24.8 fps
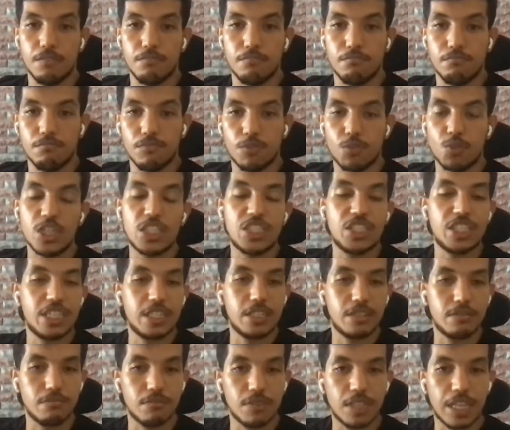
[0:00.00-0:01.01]

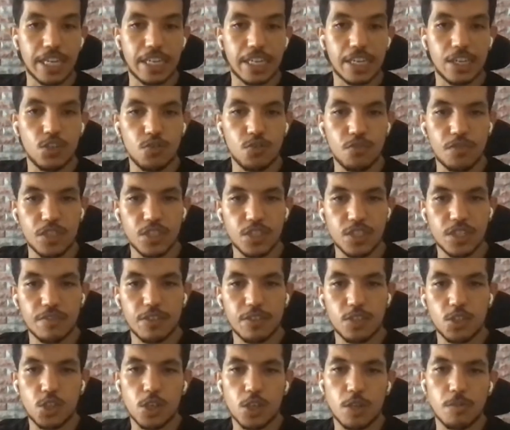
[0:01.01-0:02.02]
written like a universal
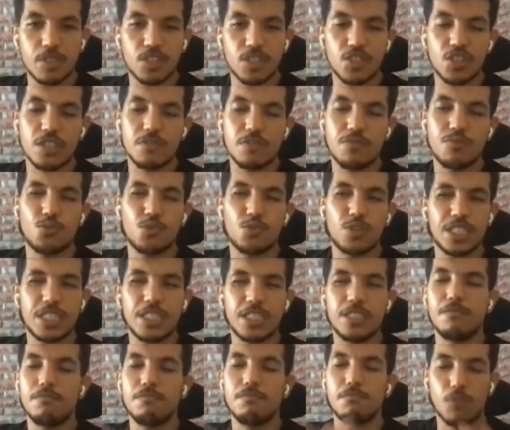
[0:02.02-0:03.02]
virtual machine for
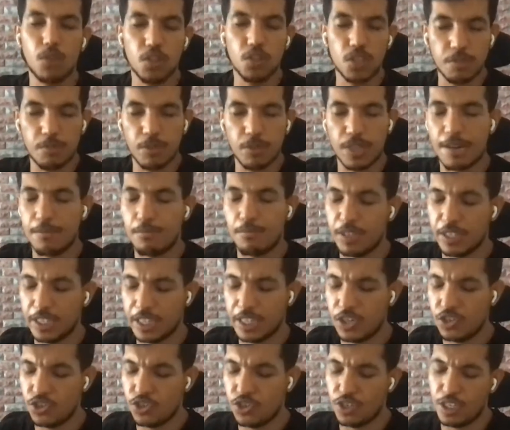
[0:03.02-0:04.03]
running multiple
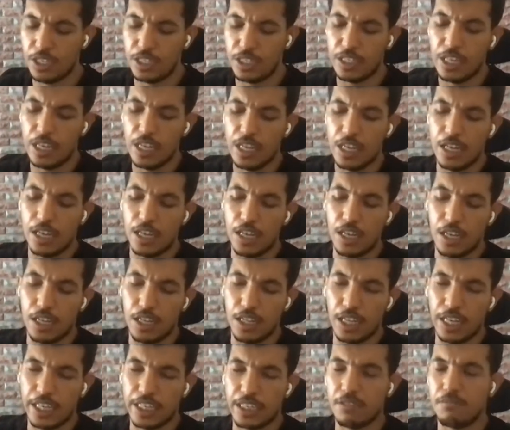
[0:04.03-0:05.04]
applications
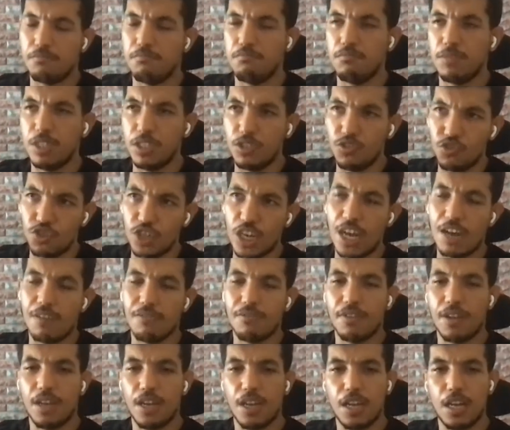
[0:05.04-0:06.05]
like in
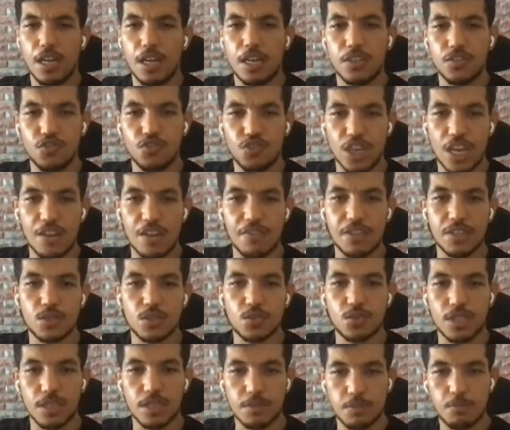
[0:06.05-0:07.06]
Java,
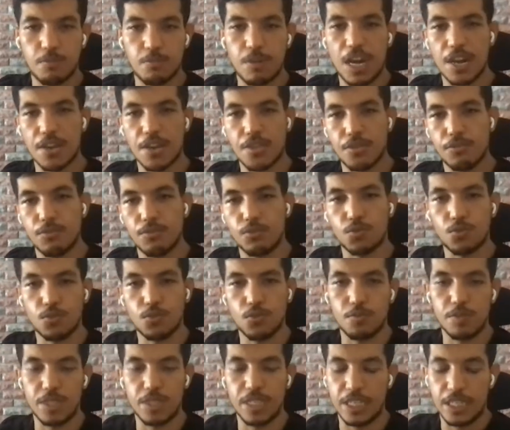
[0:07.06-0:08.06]
JavaScript, Python,
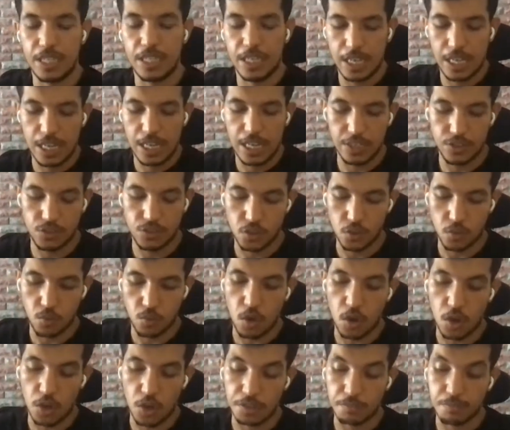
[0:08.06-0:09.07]
Ruby, and so
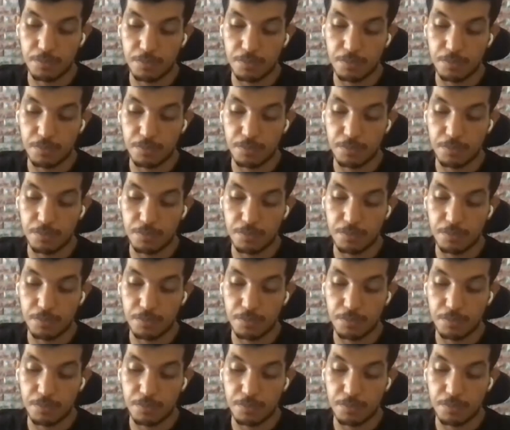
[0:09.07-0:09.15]
on.